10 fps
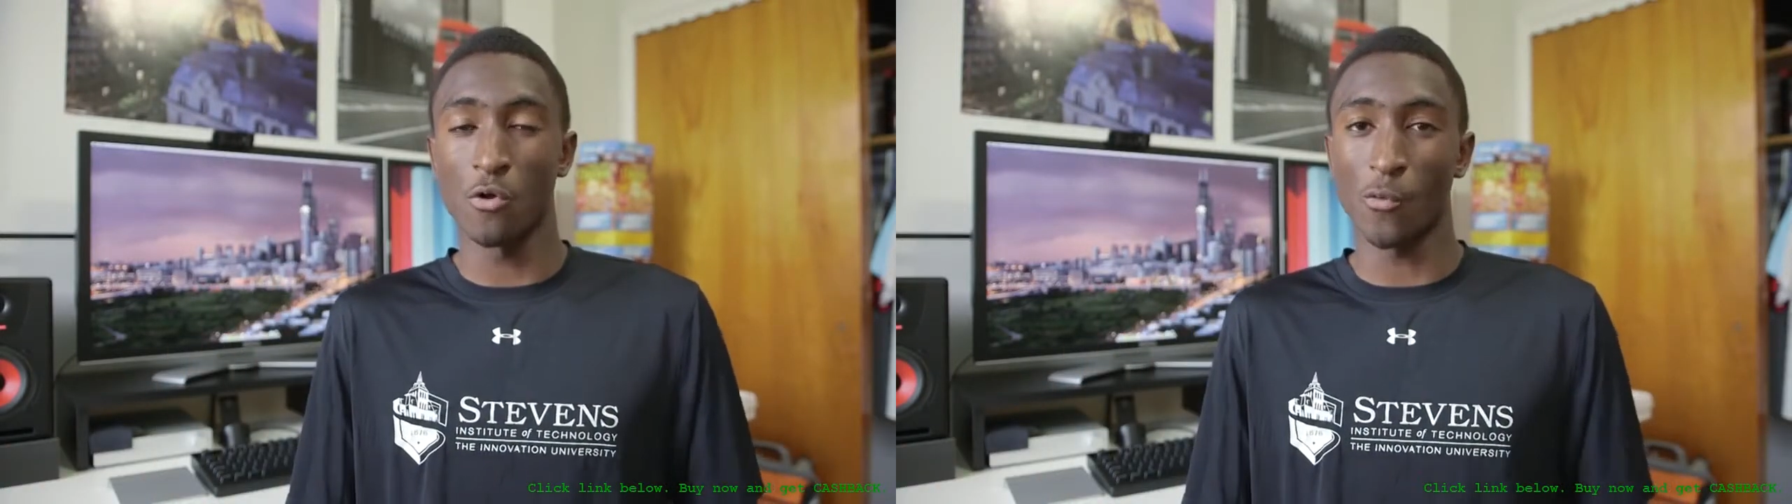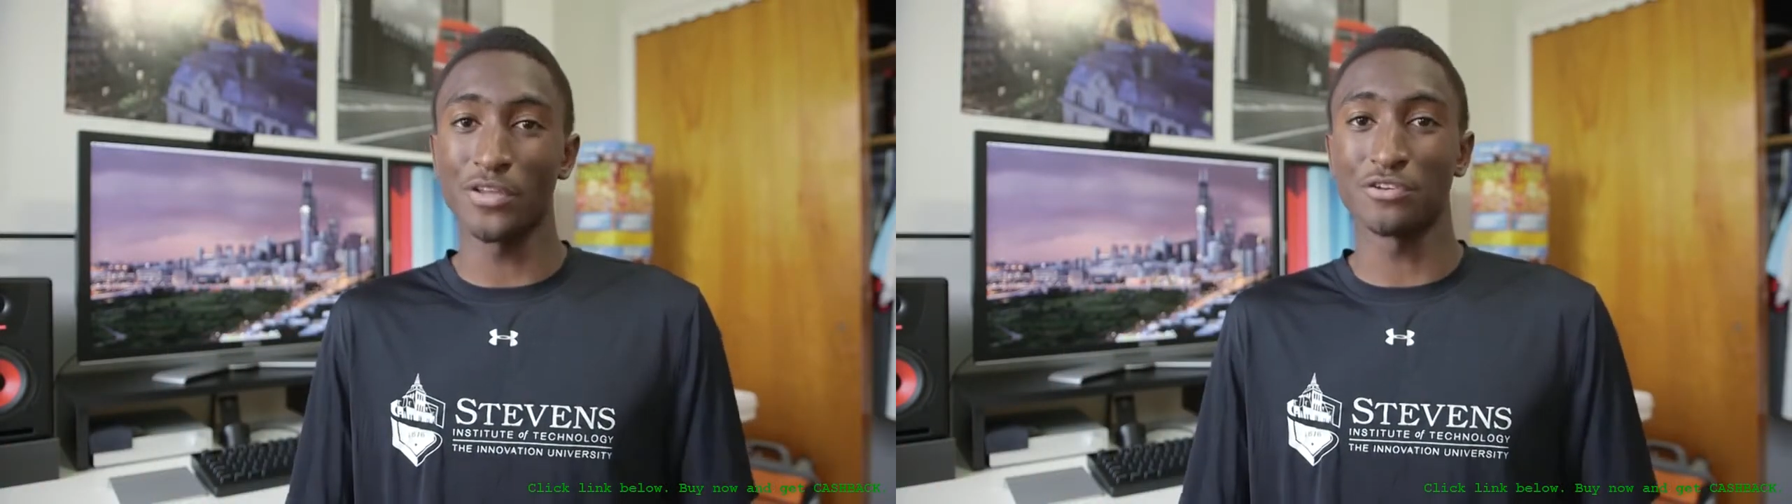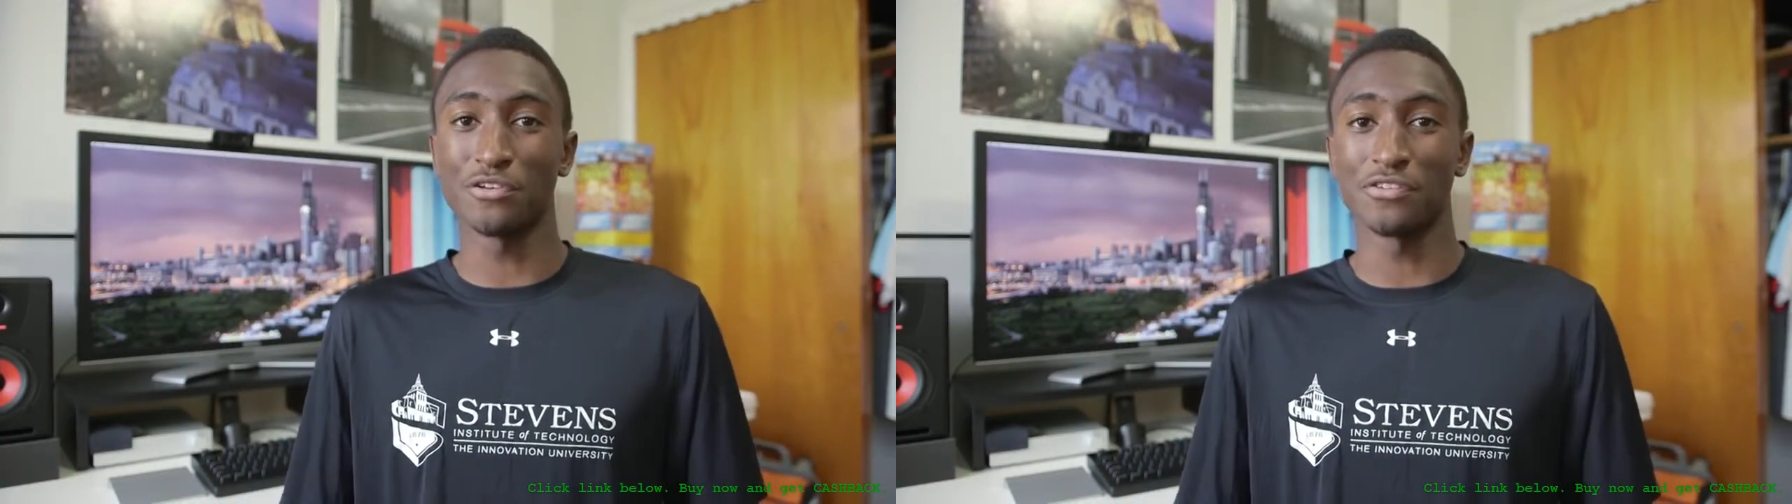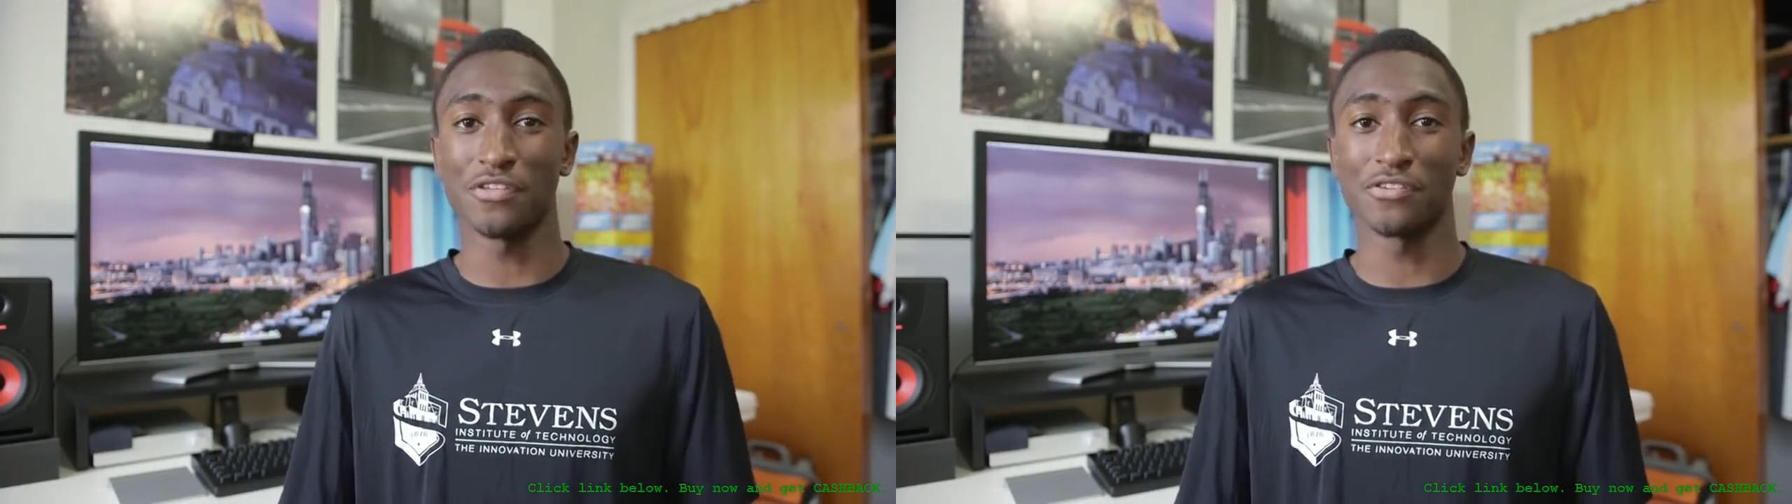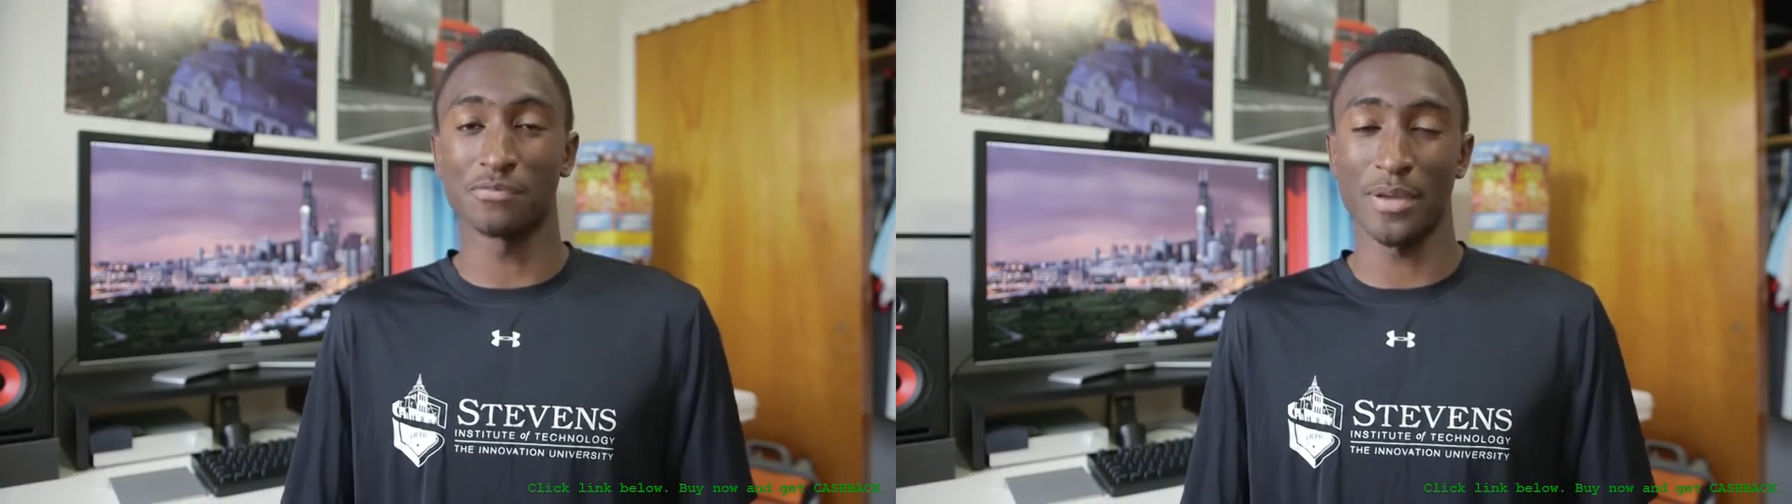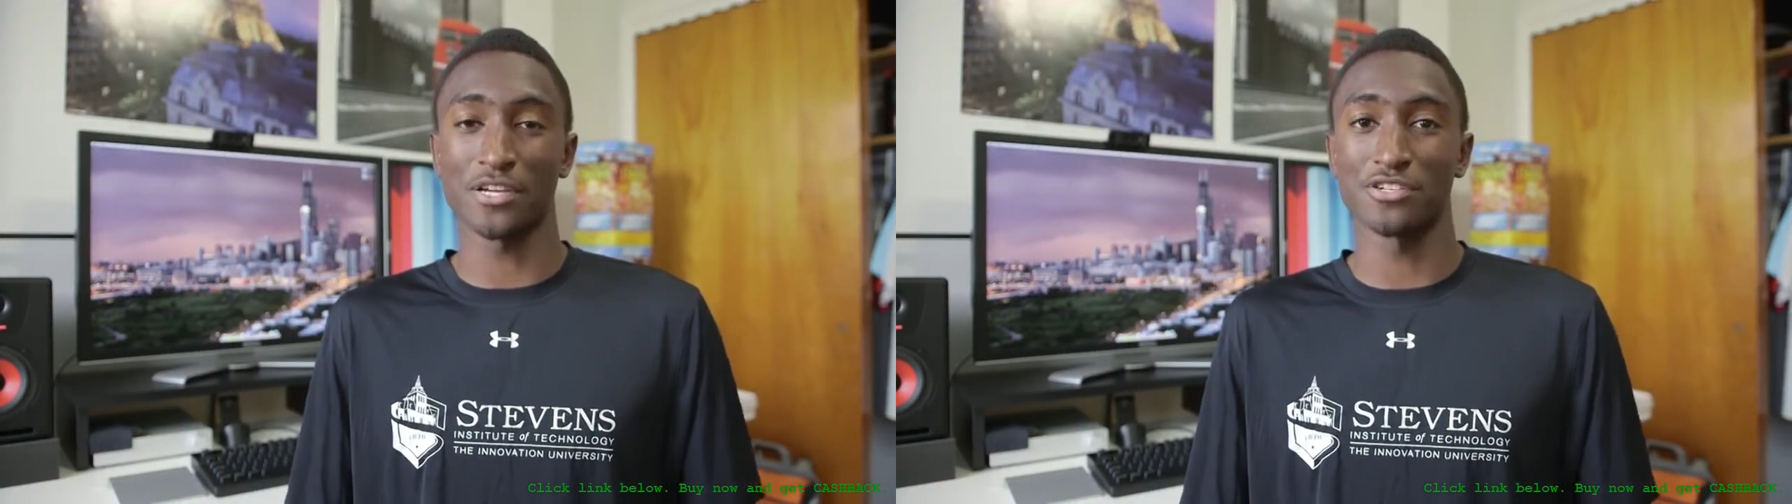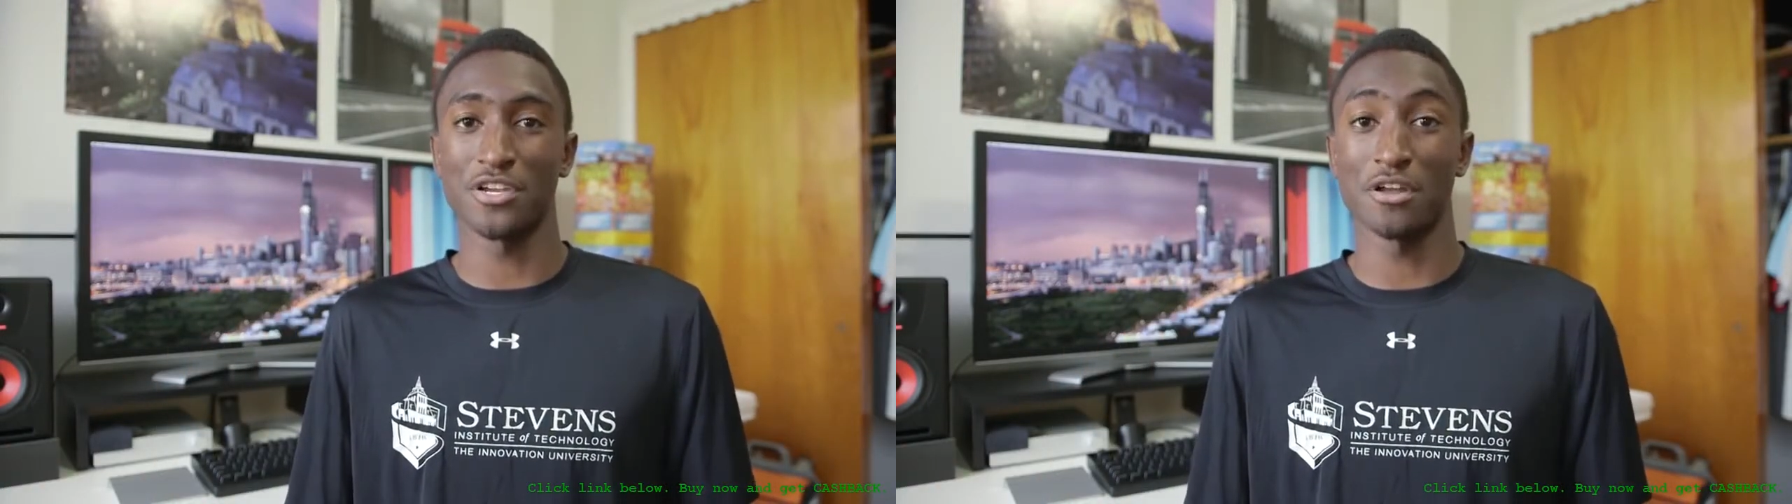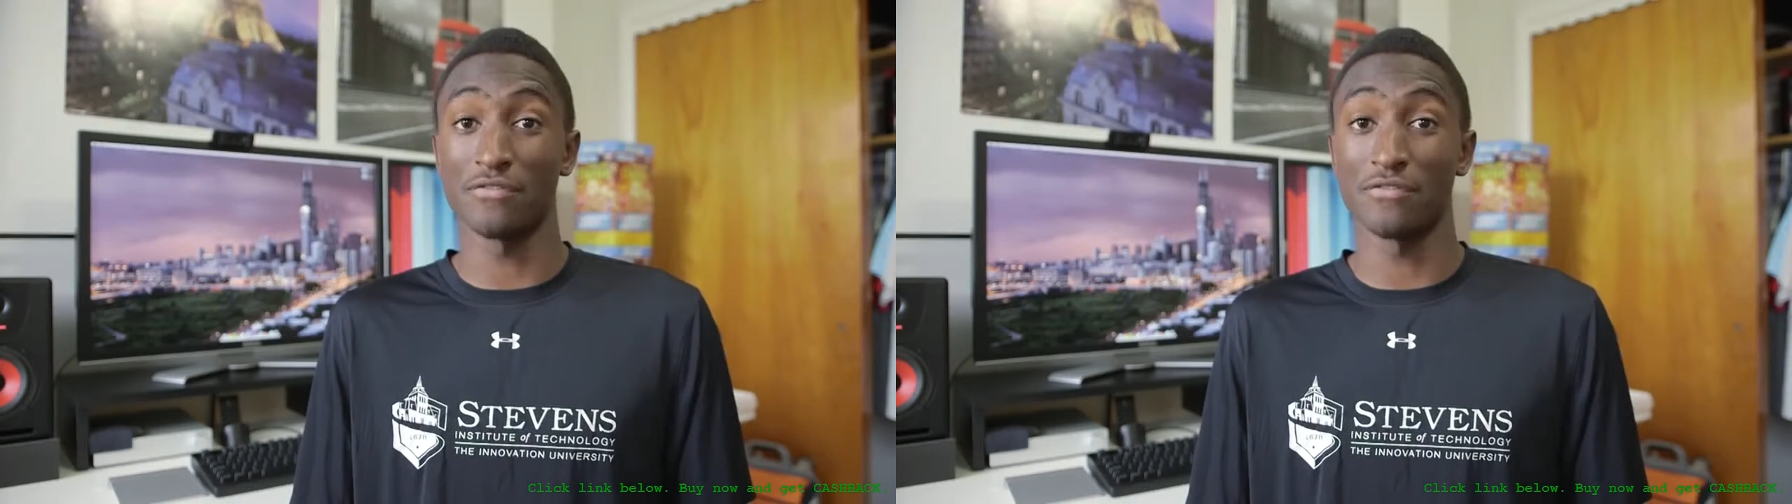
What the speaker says: wait till you see the spec sheet